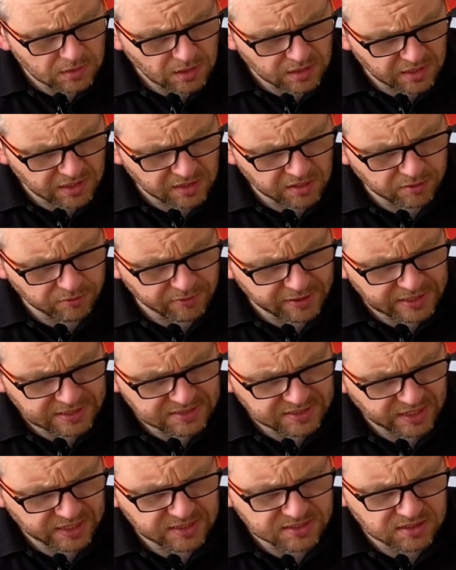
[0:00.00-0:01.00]
in the
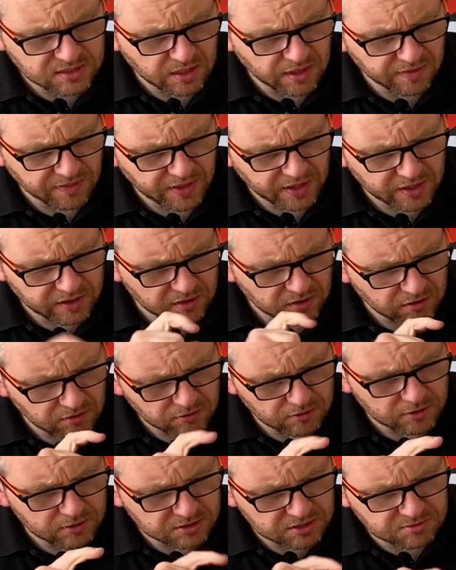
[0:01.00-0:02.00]
recess and then
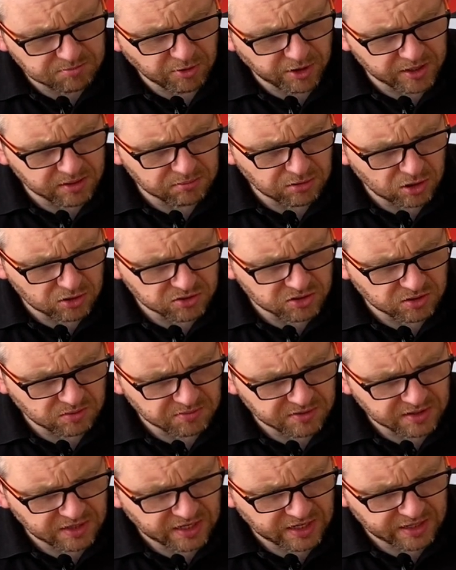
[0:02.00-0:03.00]
sprayed the blodge on
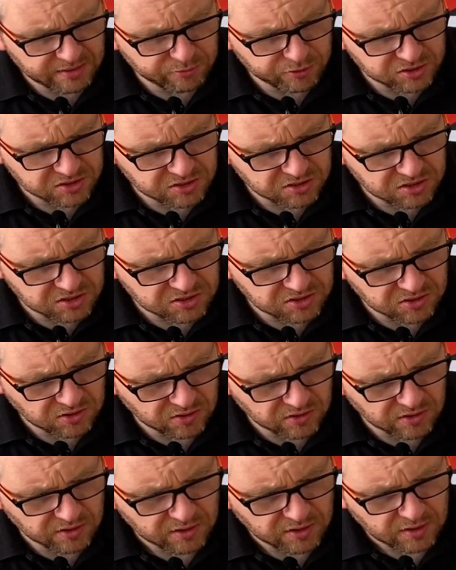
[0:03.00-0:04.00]
with the airbrush as you
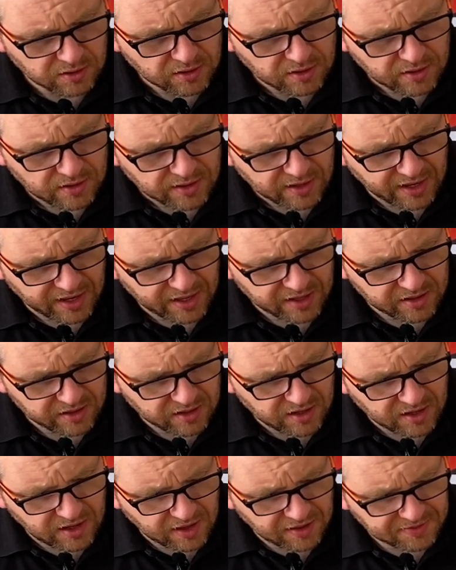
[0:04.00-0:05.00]
saw, and
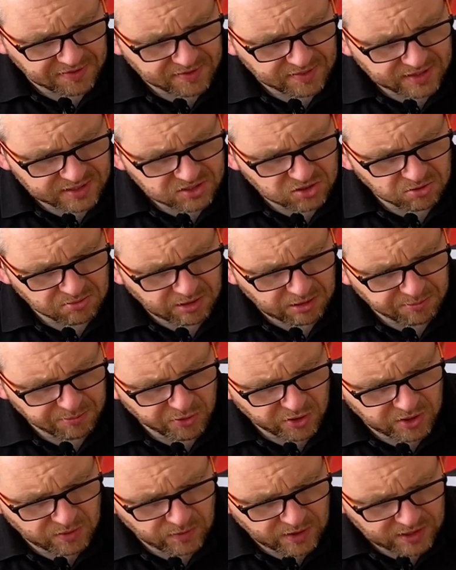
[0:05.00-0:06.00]
I think that's come out
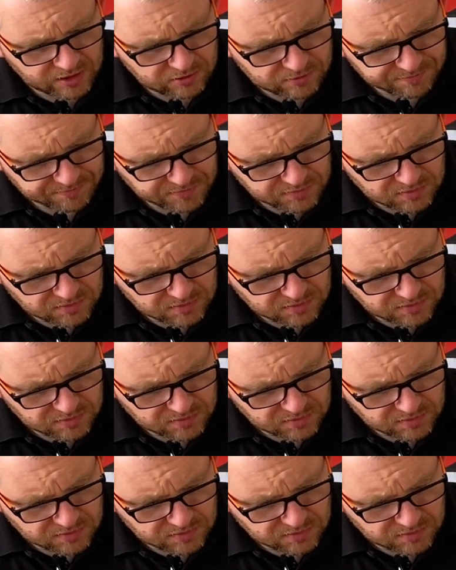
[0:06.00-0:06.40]
pretty well,